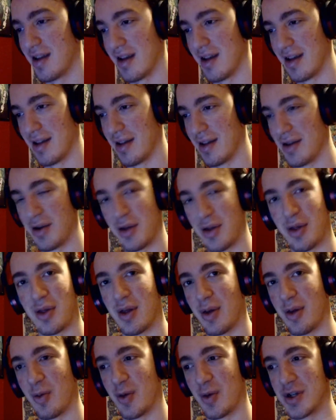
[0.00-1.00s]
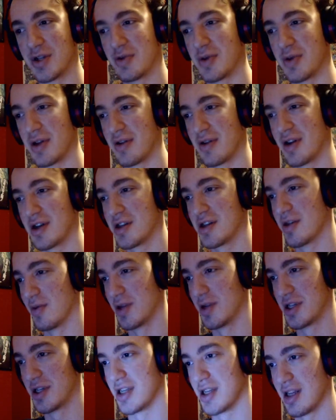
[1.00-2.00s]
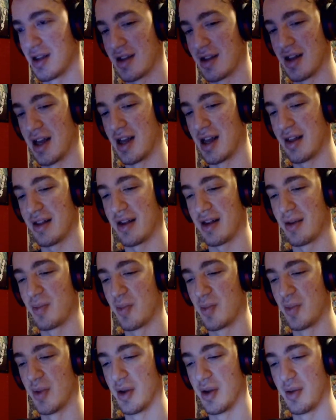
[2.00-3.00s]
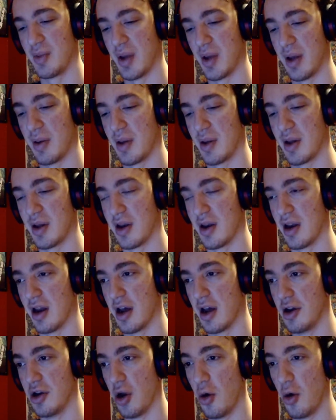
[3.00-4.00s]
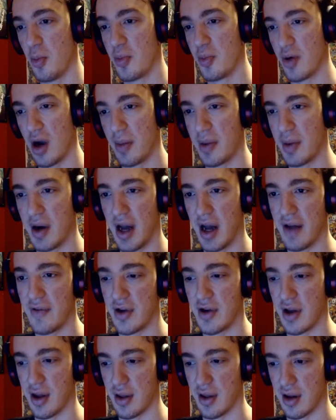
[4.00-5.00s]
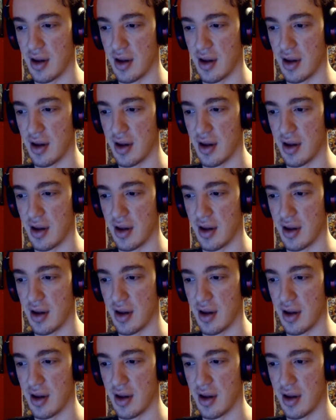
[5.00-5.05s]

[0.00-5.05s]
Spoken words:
there's the Witch's Resurrection, which just has like no proper advertising.